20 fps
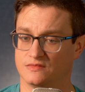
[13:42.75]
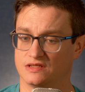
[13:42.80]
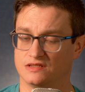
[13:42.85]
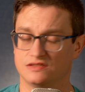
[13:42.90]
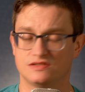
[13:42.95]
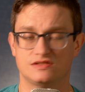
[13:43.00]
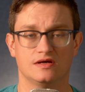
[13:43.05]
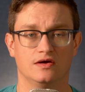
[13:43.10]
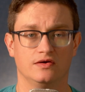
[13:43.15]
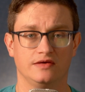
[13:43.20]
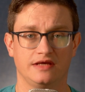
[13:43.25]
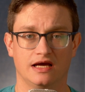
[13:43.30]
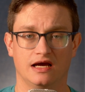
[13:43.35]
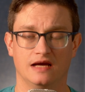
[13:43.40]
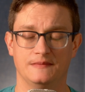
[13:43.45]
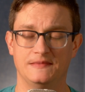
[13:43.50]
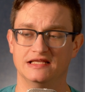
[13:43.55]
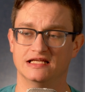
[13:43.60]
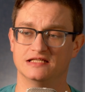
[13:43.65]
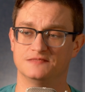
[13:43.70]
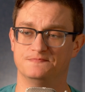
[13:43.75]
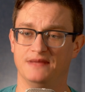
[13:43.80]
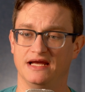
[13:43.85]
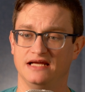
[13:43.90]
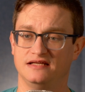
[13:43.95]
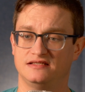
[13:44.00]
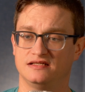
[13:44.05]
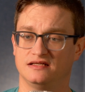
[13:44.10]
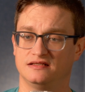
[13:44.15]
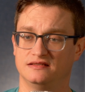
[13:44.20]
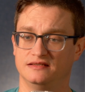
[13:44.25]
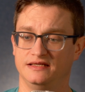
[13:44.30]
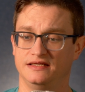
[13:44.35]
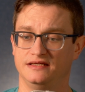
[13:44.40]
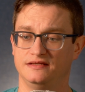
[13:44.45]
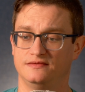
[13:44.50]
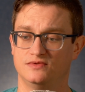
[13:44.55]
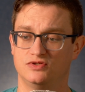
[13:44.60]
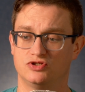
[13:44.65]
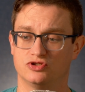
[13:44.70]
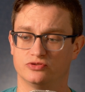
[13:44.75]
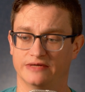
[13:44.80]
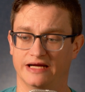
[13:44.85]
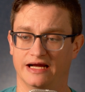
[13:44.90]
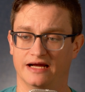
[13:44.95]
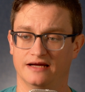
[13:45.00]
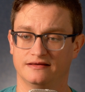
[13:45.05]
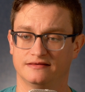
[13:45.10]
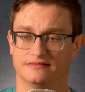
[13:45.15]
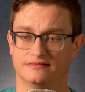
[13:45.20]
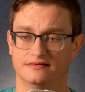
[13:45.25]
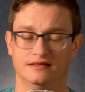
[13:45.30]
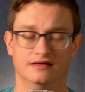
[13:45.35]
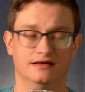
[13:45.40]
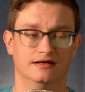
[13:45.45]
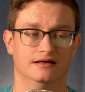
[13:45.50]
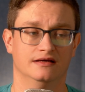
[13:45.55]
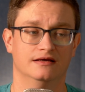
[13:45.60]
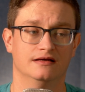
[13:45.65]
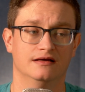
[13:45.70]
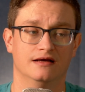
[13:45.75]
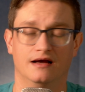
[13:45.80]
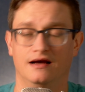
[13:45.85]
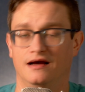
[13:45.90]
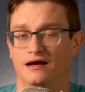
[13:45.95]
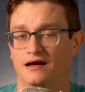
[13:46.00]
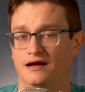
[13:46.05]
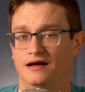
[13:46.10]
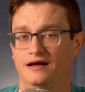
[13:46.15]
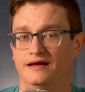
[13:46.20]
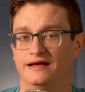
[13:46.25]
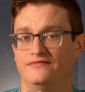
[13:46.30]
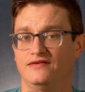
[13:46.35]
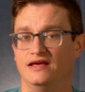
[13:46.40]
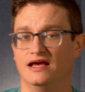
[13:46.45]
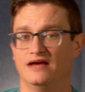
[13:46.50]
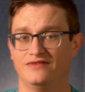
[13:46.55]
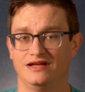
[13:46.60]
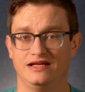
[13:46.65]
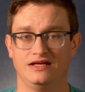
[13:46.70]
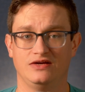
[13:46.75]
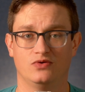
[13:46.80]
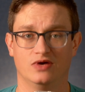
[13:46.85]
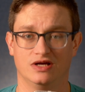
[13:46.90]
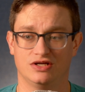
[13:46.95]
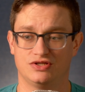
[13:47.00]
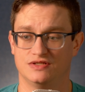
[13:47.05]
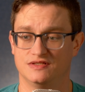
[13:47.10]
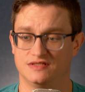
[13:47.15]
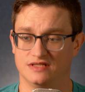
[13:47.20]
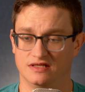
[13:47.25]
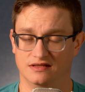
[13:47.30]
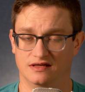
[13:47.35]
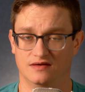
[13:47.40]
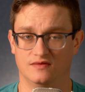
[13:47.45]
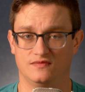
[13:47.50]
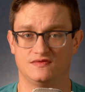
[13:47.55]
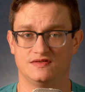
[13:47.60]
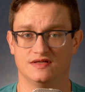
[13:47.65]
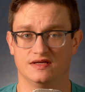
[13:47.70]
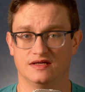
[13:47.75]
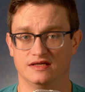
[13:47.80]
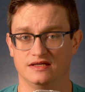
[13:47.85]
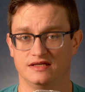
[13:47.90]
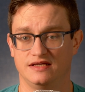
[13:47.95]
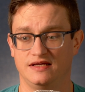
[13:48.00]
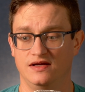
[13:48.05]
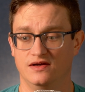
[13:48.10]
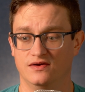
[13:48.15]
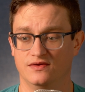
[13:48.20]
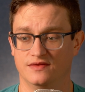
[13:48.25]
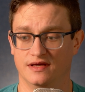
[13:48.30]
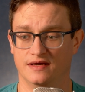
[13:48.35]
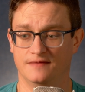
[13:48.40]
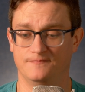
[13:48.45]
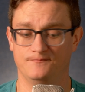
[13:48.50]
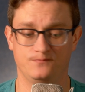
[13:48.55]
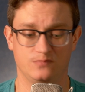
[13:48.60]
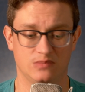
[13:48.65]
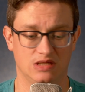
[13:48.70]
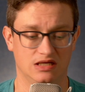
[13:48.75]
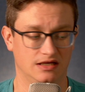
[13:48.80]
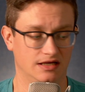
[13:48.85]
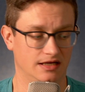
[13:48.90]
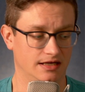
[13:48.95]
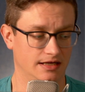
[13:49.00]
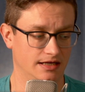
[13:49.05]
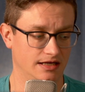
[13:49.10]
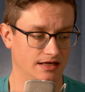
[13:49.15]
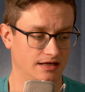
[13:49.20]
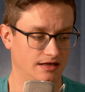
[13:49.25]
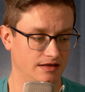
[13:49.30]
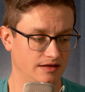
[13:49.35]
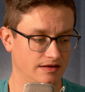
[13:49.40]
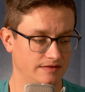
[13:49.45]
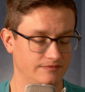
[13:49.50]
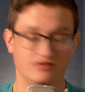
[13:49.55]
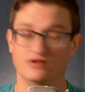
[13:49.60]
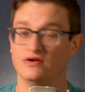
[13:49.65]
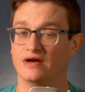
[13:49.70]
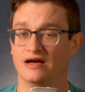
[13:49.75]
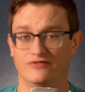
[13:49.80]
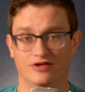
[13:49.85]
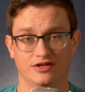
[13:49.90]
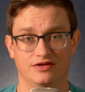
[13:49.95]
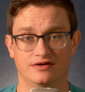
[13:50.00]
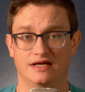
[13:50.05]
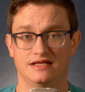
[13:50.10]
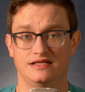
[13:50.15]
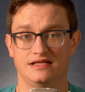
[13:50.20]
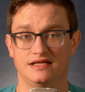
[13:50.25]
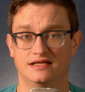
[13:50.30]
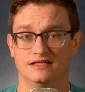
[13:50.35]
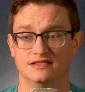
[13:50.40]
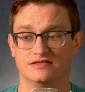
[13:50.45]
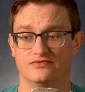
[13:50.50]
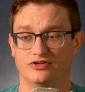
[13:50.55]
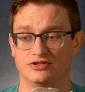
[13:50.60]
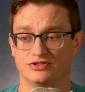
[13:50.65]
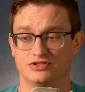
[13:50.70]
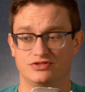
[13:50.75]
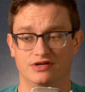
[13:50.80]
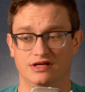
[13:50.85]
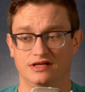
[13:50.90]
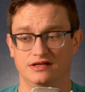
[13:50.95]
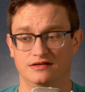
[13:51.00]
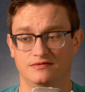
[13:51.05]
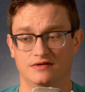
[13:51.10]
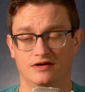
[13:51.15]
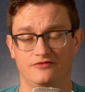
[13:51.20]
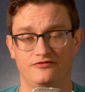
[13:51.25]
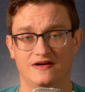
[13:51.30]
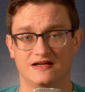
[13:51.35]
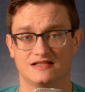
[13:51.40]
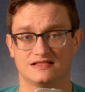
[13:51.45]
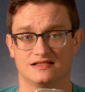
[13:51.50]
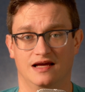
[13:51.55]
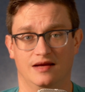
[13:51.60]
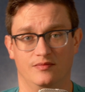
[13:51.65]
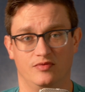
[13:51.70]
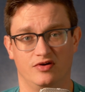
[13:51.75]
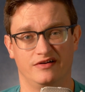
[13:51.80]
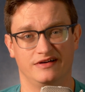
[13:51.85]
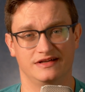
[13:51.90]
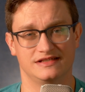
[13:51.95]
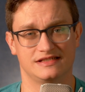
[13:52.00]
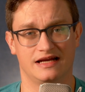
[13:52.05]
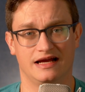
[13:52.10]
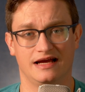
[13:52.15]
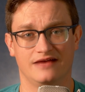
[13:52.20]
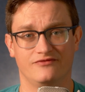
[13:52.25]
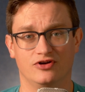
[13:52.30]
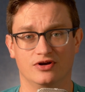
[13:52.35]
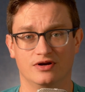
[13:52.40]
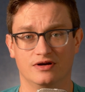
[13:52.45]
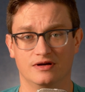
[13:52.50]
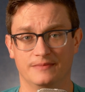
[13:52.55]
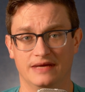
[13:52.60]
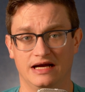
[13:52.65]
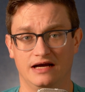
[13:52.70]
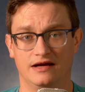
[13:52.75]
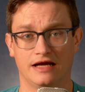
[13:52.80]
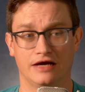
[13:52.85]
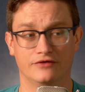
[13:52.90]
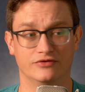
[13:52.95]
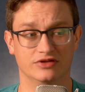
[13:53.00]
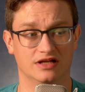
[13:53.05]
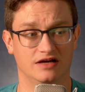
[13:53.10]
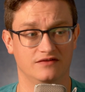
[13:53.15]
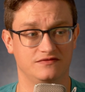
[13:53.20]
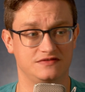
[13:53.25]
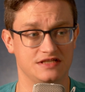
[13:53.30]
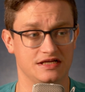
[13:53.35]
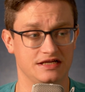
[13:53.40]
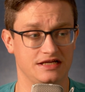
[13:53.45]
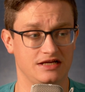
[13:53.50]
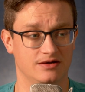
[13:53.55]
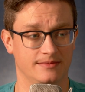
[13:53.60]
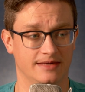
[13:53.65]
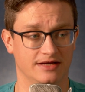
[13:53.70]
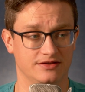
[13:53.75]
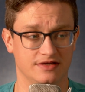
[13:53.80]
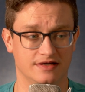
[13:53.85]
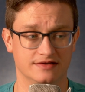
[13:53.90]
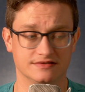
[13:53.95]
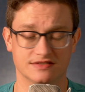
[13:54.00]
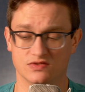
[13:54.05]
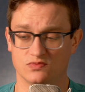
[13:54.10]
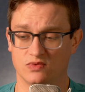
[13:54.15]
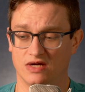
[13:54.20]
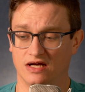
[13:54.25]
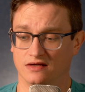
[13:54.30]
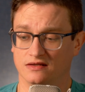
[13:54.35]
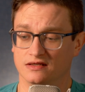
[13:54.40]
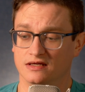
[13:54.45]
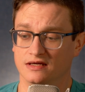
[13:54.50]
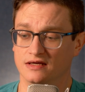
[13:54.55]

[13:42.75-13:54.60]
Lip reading: So yeah, I mean that's basically the track. If you have any questions, I'd love to hear them. If you have other ideas of other string effects libraries that I haven't heard about, I would love to hear about those as well.